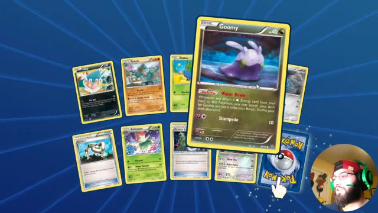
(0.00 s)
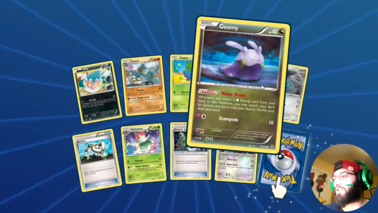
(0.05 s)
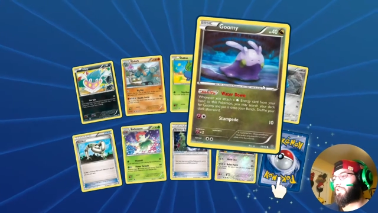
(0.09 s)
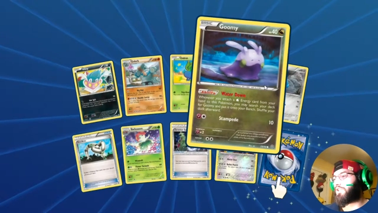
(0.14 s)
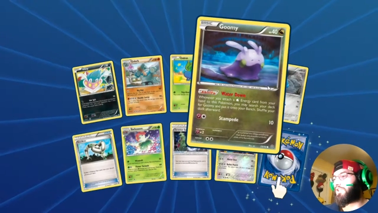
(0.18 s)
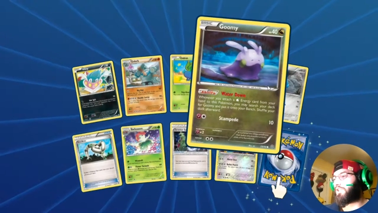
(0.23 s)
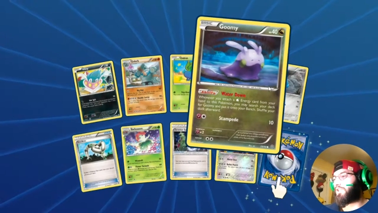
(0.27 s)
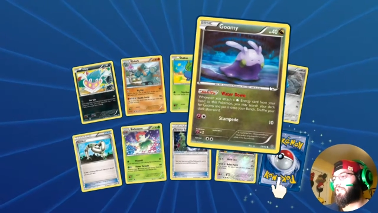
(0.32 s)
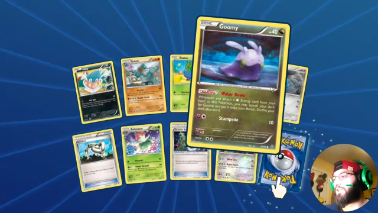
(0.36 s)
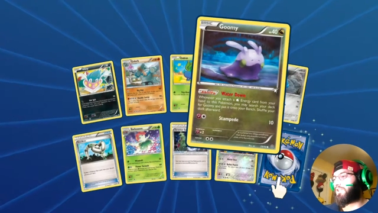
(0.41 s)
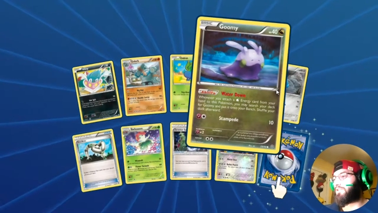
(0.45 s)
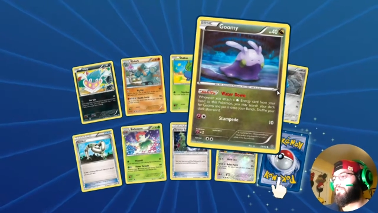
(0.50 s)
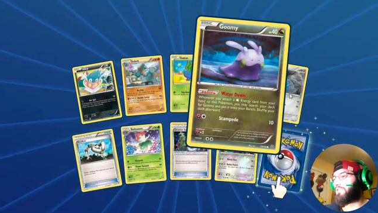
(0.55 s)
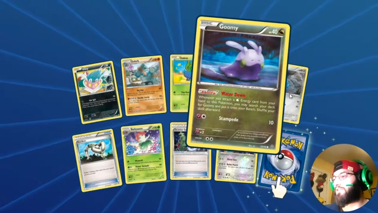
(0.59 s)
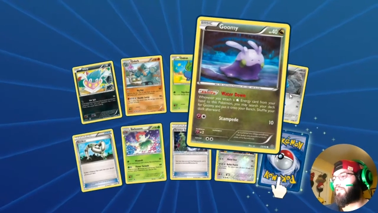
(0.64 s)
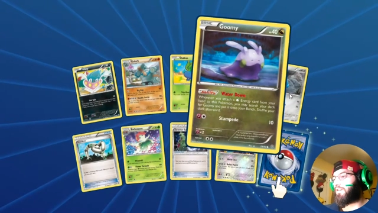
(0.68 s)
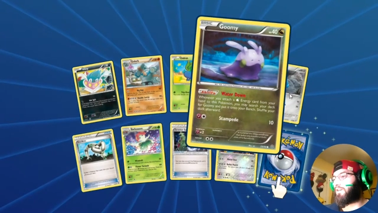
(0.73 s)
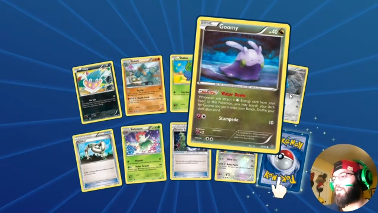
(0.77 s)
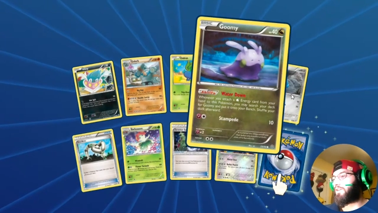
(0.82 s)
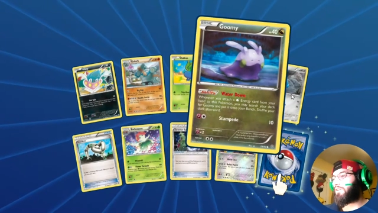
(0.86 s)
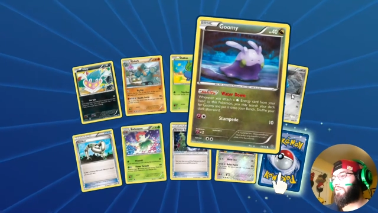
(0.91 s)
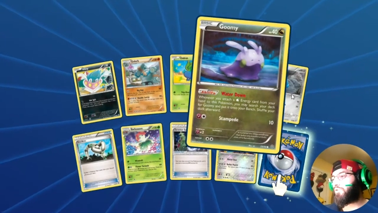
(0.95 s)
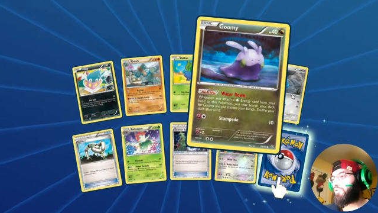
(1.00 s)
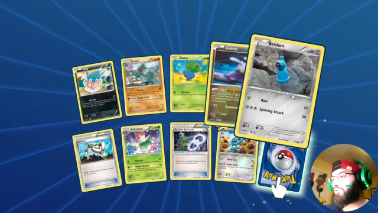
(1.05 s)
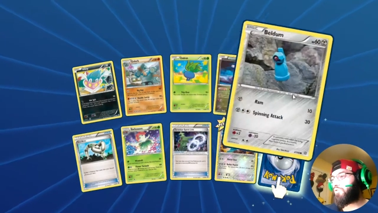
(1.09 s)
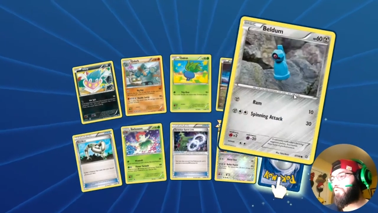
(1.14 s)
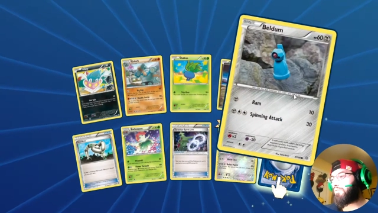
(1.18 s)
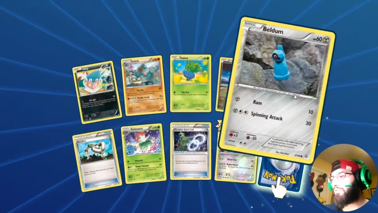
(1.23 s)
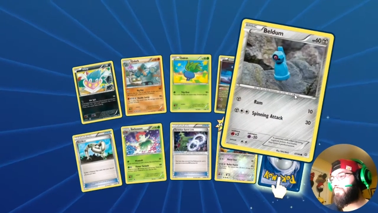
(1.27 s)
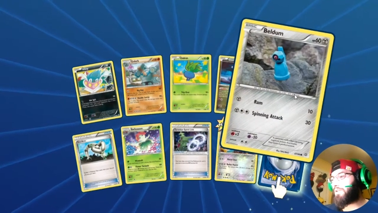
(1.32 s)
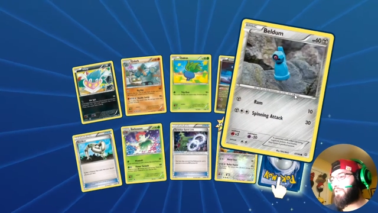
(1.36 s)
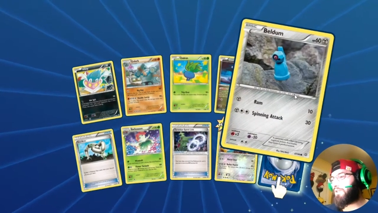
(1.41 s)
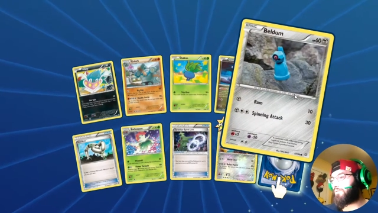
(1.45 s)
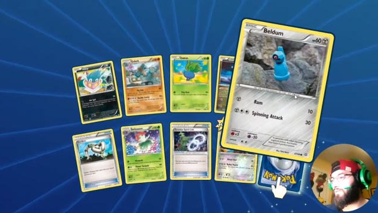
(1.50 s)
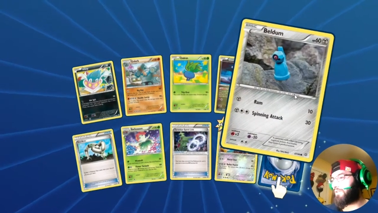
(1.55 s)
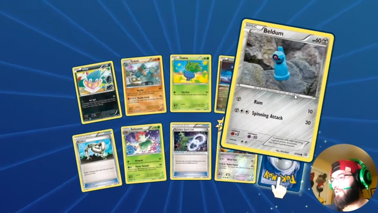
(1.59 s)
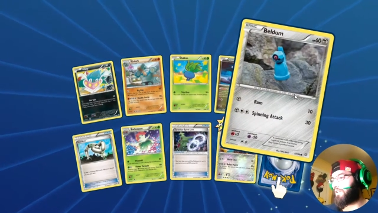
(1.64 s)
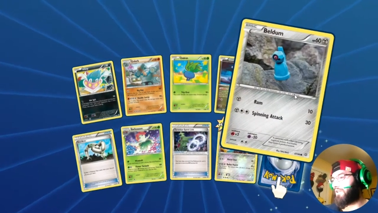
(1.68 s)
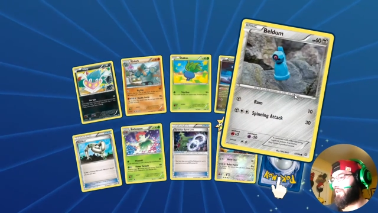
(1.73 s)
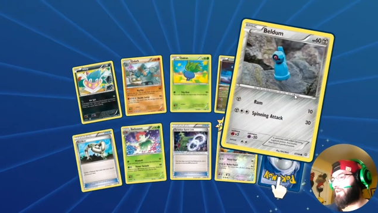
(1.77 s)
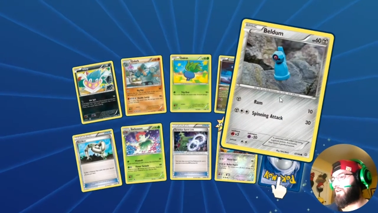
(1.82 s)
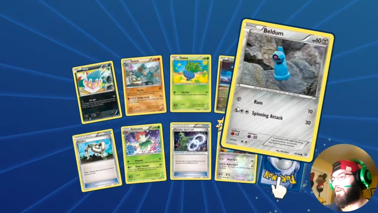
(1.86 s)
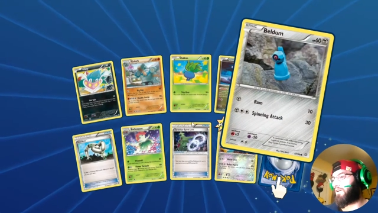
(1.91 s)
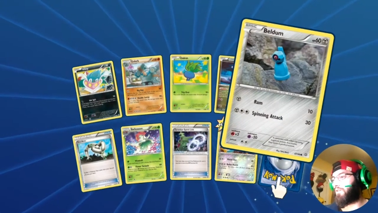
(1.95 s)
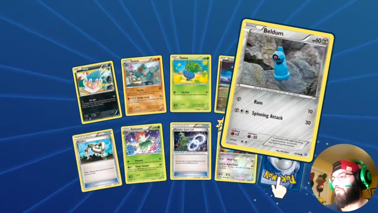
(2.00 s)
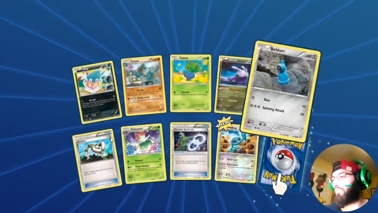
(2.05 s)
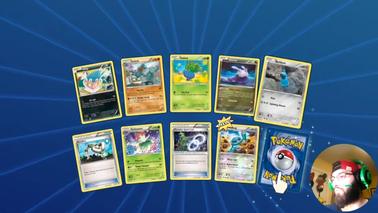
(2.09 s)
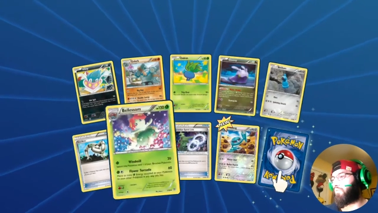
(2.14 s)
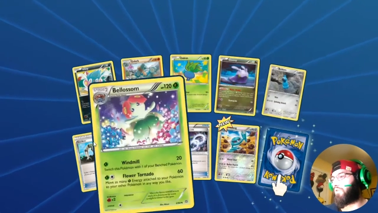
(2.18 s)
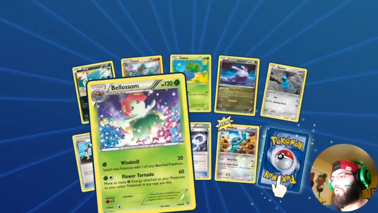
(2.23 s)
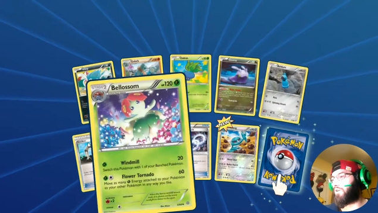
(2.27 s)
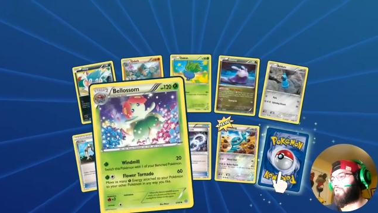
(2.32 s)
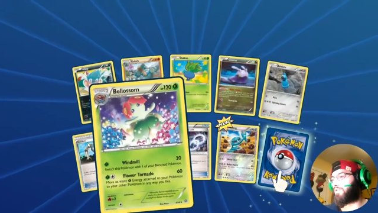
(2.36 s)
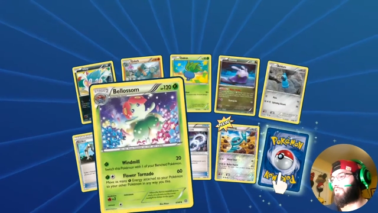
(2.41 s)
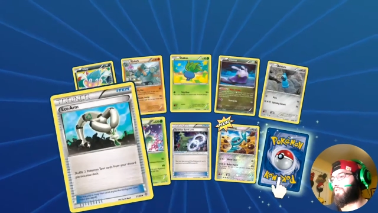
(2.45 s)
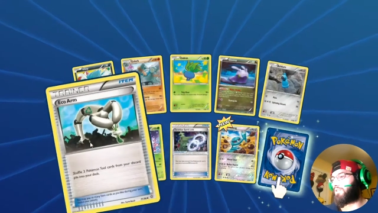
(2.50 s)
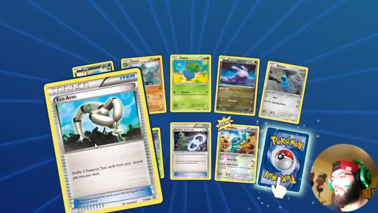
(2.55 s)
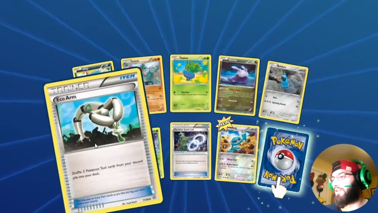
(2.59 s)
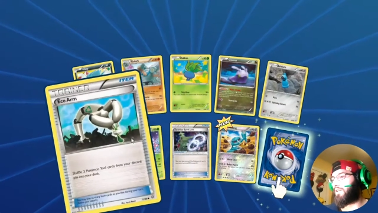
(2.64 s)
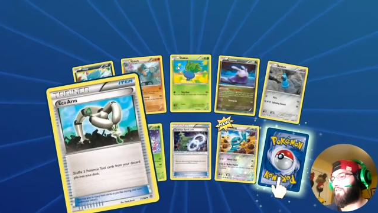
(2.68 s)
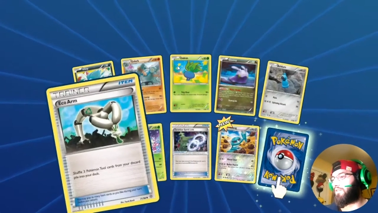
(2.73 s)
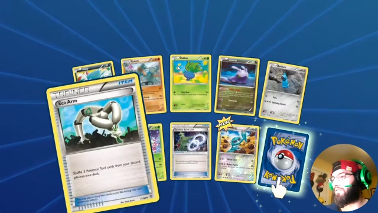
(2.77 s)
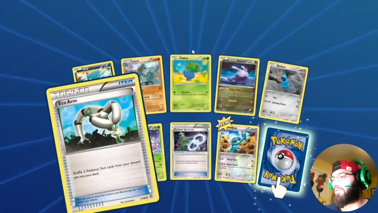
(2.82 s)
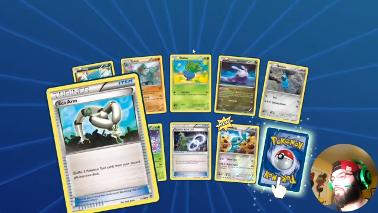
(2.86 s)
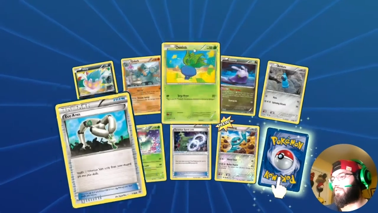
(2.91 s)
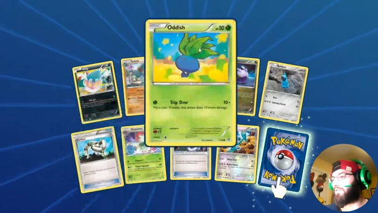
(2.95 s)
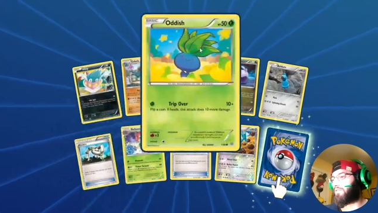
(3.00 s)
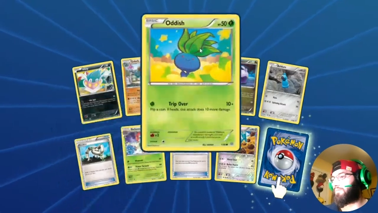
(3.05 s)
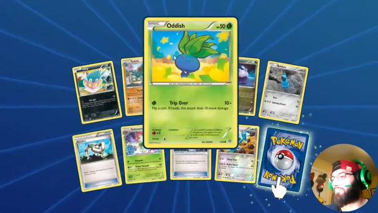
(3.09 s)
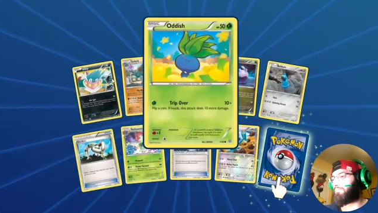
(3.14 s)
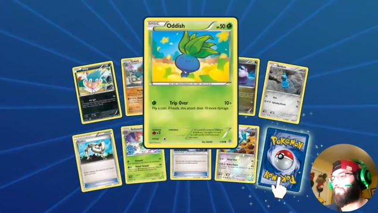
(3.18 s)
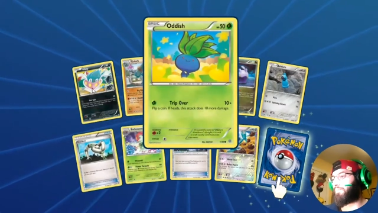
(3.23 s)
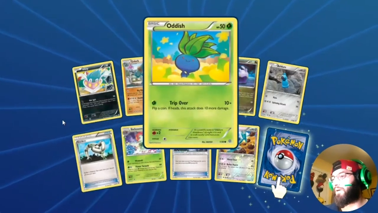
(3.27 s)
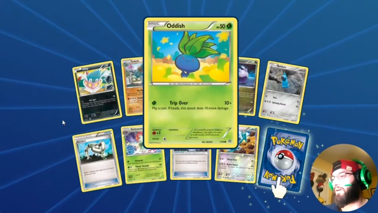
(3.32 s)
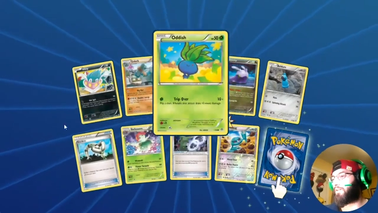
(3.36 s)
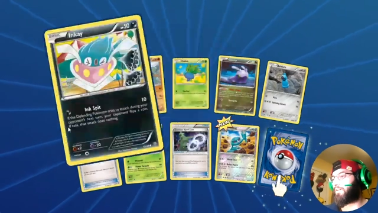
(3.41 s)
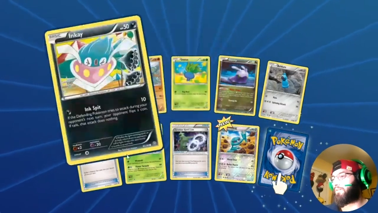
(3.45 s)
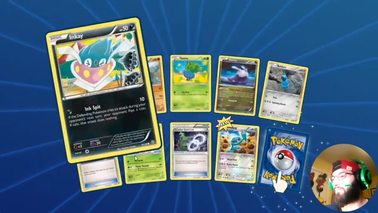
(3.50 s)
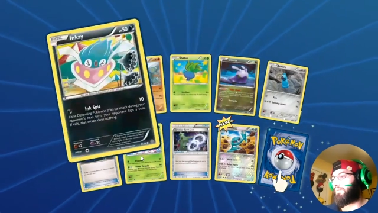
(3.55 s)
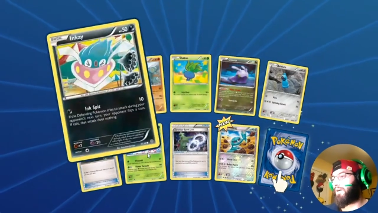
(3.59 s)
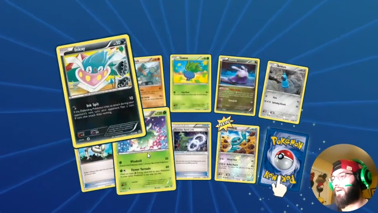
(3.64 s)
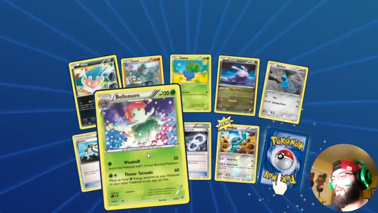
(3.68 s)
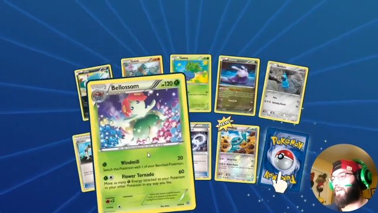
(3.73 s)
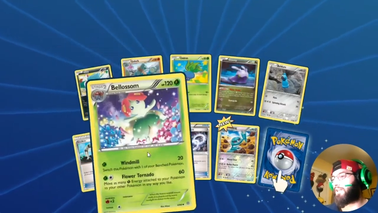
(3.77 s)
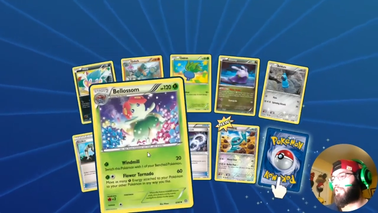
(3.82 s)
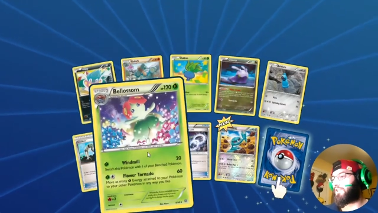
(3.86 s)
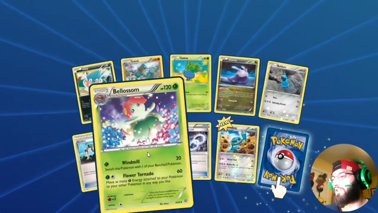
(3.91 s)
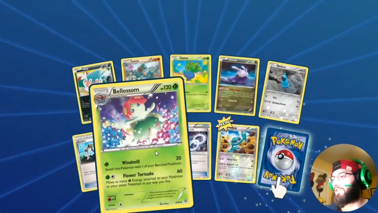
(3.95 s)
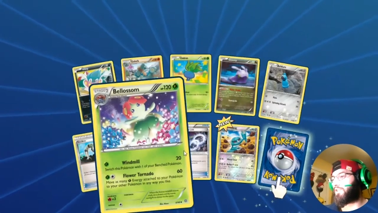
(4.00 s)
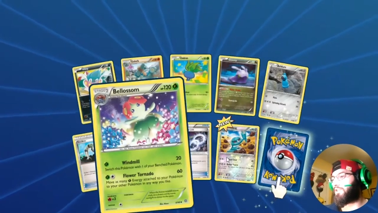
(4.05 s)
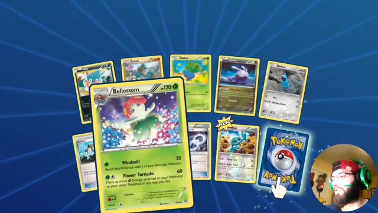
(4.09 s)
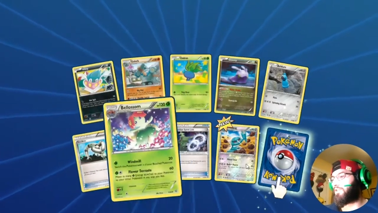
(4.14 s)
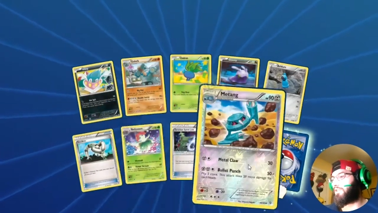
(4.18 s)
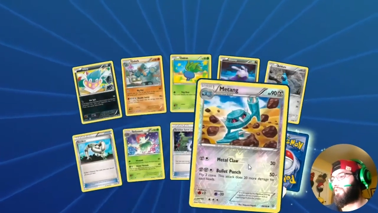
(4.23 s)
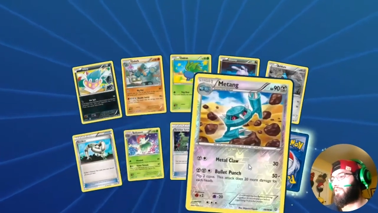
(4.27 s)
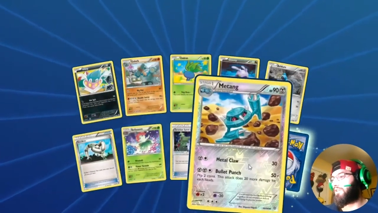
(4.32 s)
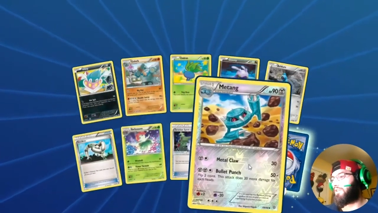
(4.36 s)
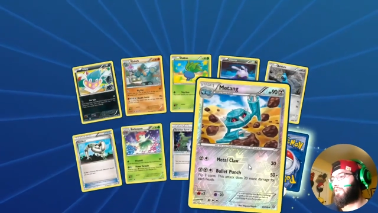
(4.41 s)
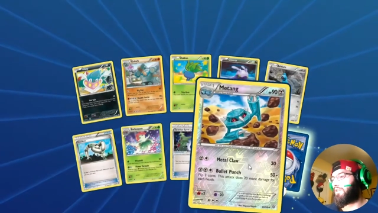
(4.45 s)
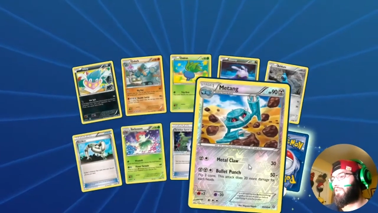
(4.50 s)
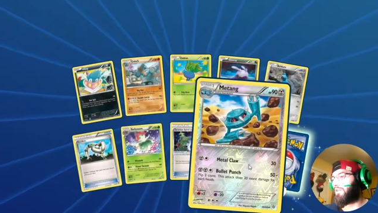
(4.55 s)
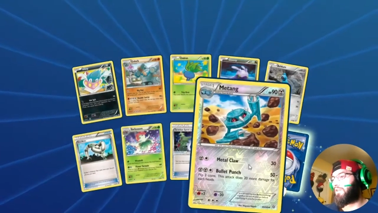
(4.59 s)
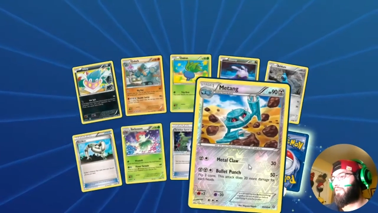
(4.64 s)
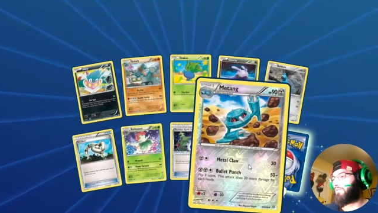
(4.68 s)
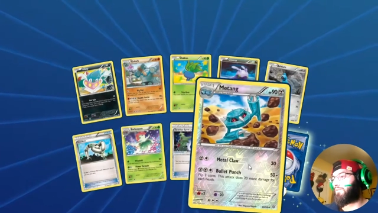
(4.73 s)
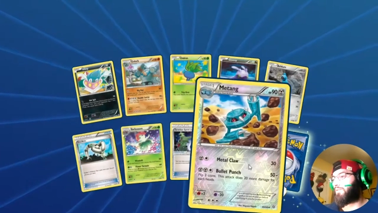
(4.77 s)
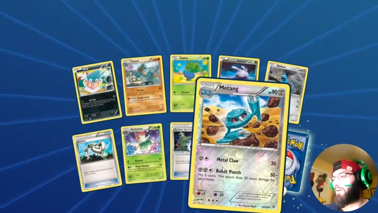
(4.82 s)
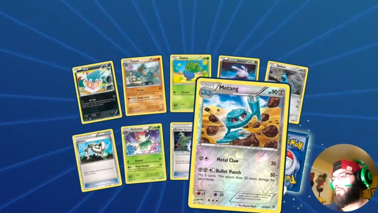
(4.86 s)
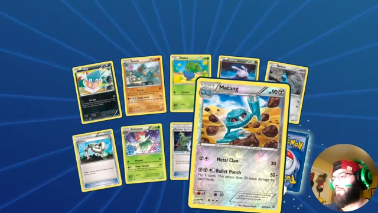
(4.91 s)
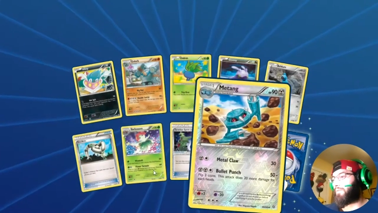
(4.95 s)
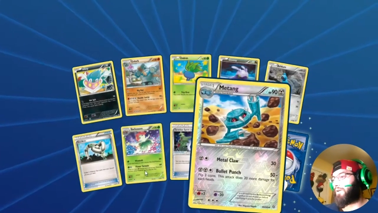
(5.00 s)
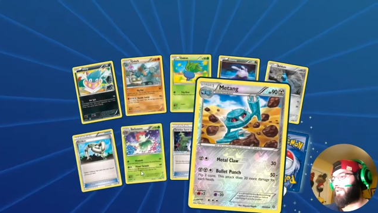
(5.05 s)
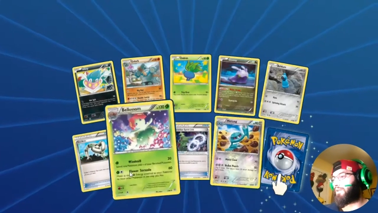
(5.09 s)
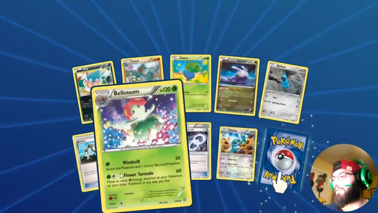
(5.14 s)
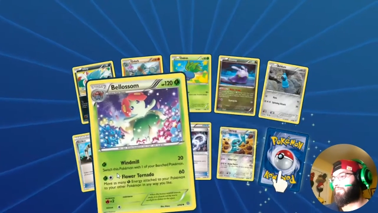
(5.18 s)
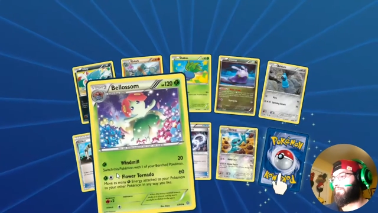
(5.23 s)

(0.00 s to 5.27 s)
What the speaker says: Nobody's mouth can be seen.